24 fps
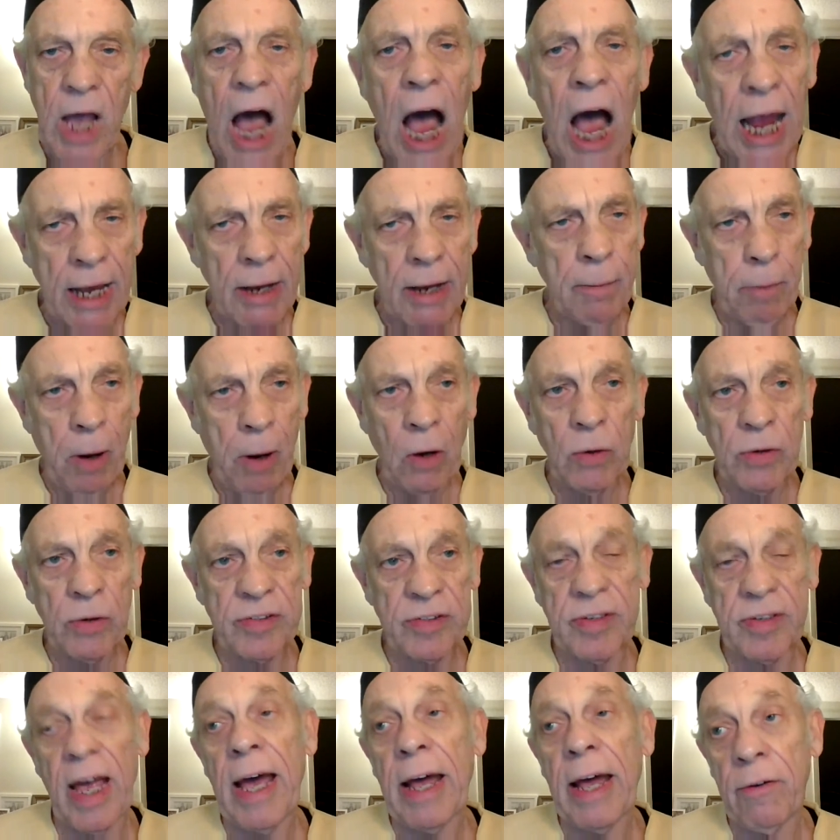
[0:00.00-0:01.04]
I
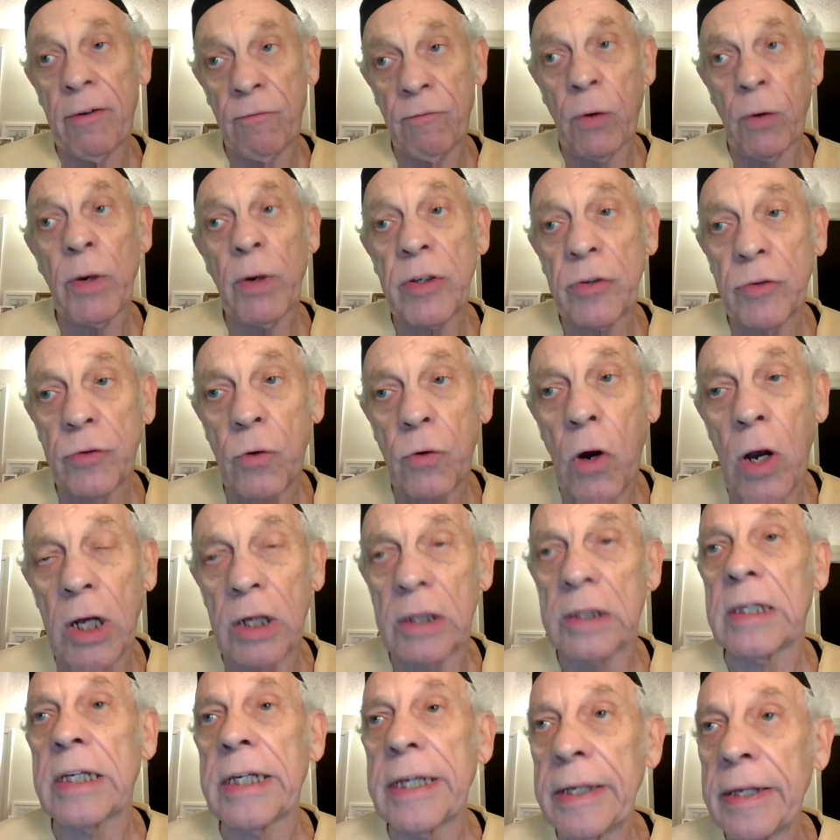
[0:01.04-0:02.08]
oppose that very
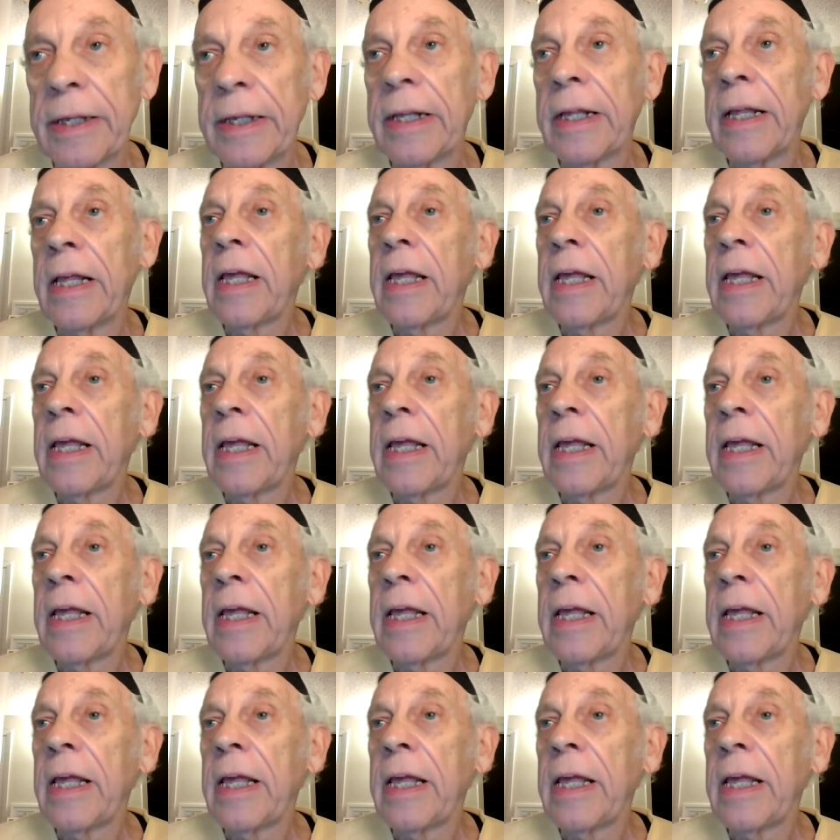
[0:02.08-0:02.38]
strongly.